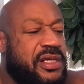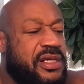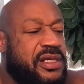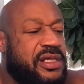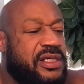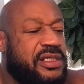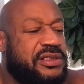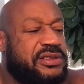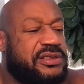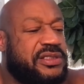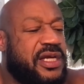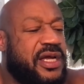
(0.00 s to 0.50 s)

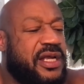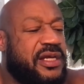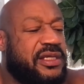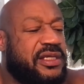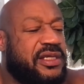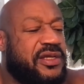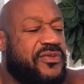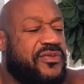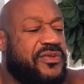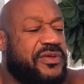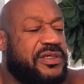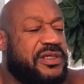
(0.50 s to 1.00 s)
It's starting to
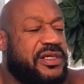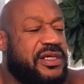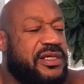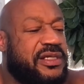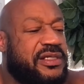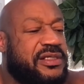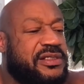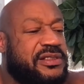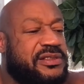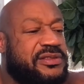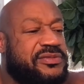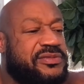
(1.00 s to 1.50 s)
get
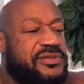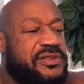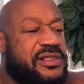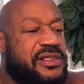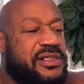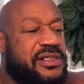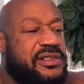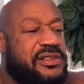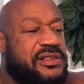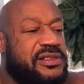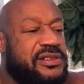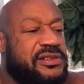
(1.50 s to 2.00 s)
ridiculous. When
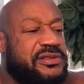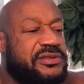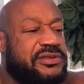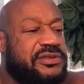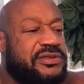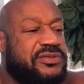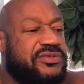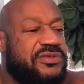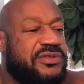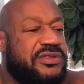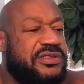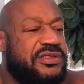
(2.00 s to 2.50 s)

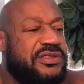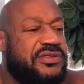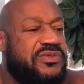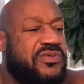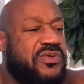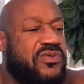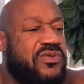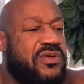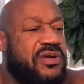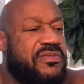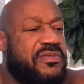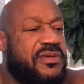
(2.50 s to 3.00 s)
does it
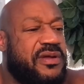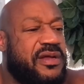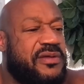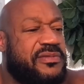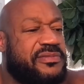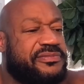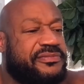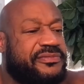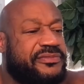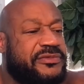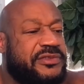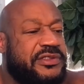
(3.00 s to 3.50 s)
warm
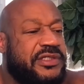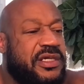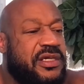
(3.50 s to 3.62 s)
up?